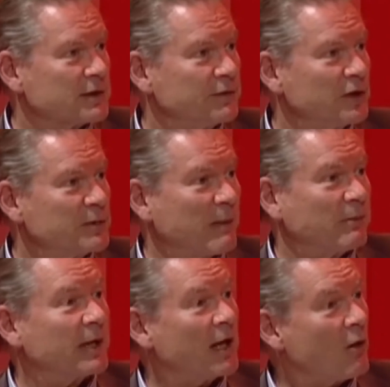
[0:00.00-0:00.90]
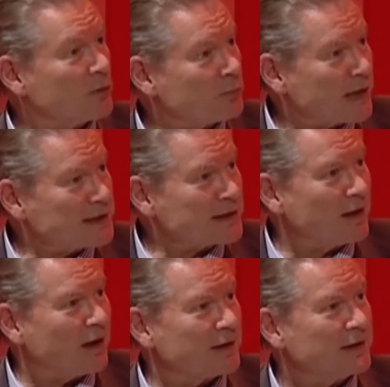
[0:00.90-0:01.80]
for newspaper, but I hold a press
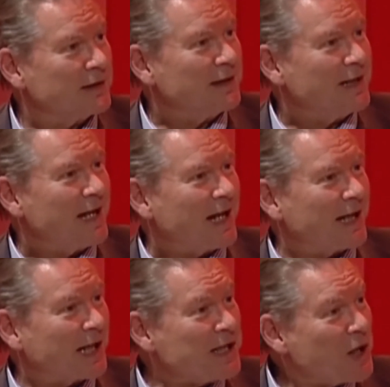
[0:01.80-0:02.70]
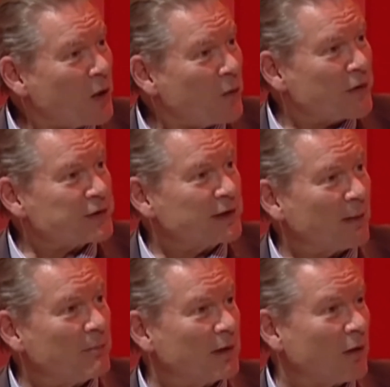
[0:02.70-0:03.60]
card. And I know that a
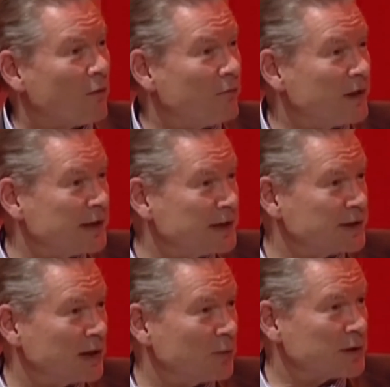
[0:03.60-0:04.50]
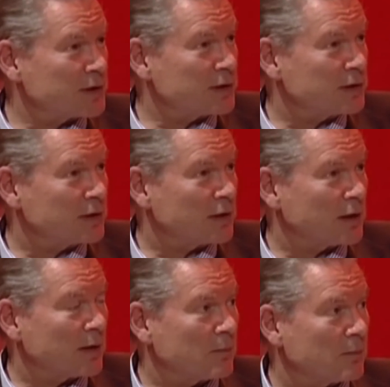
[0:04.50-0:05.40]
number of very distinguished
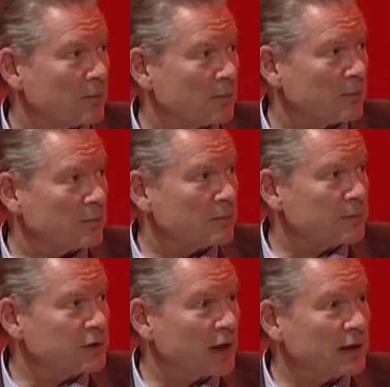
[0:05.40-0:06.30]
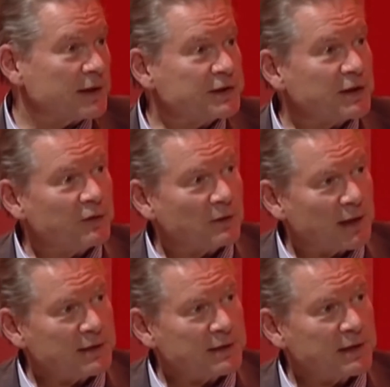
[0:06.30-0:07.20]
um, journalists in the
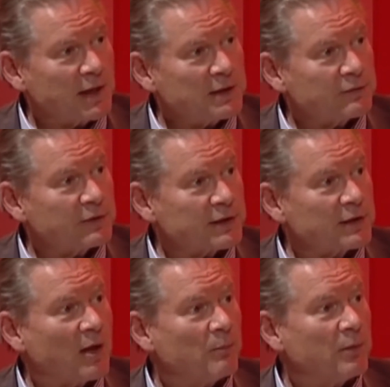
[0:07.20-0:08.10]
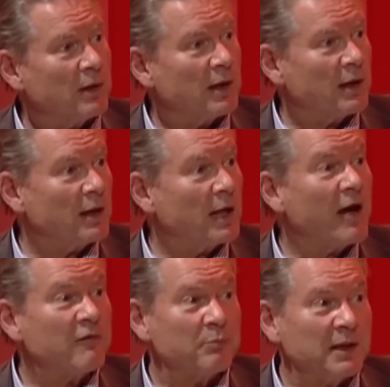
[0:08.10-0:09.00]
United States, for example,
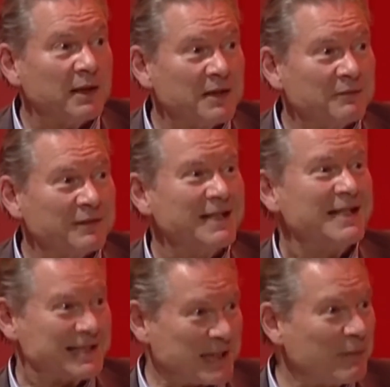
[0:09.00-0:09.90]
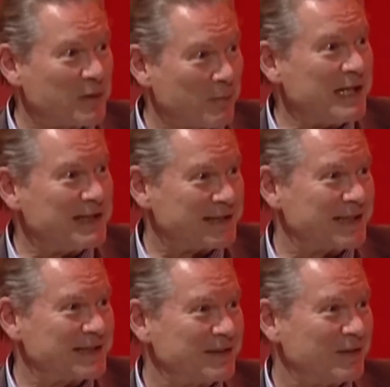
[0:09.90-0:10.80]
have been given some of the
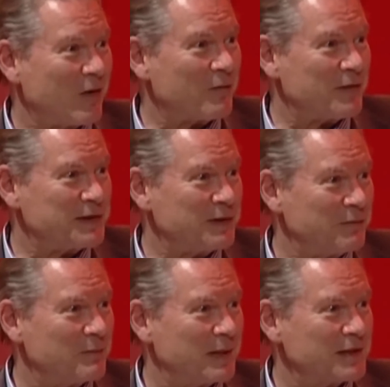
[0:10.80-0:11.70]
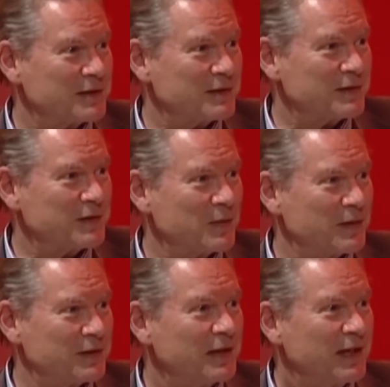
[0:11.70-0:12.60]
basics of this information so
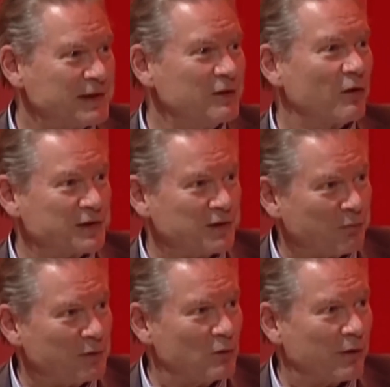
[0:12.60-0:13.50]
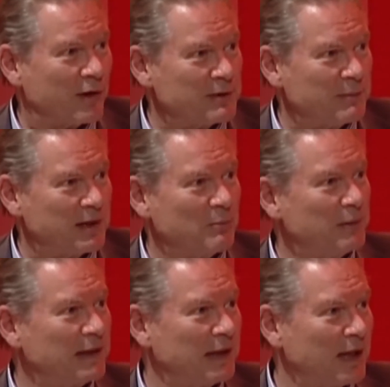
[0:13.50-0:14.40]
that it's not as if we're all going to be
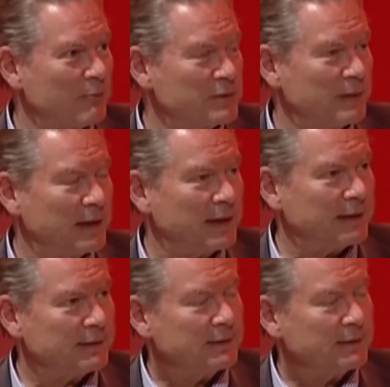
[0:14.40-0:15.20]
completely unprepared.